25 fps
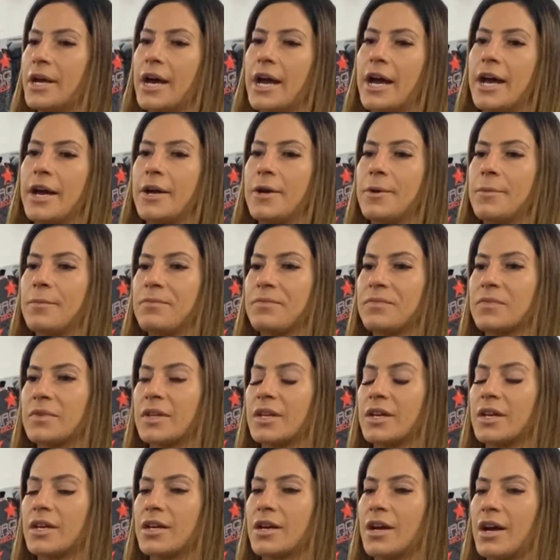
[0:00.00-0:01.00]
Um,
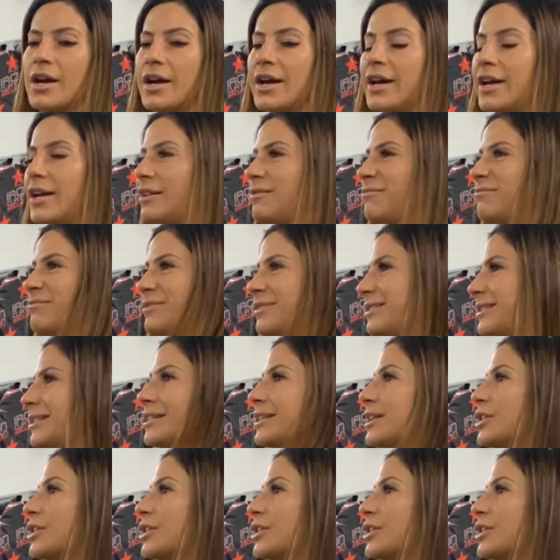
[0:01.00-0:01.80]
I didn't